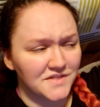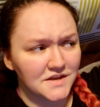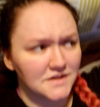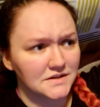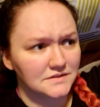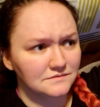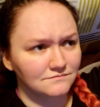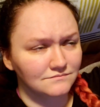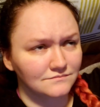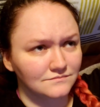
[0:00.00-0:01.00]
thinking
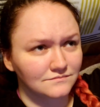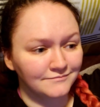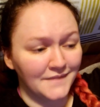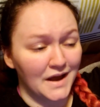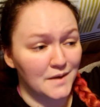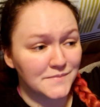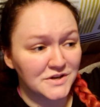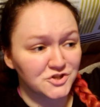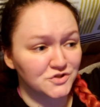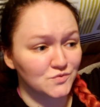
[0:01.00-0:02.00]
I
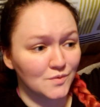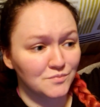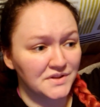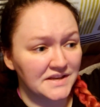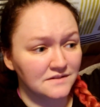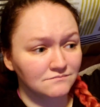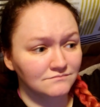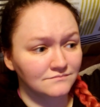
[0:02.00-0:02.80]
might just do them plain.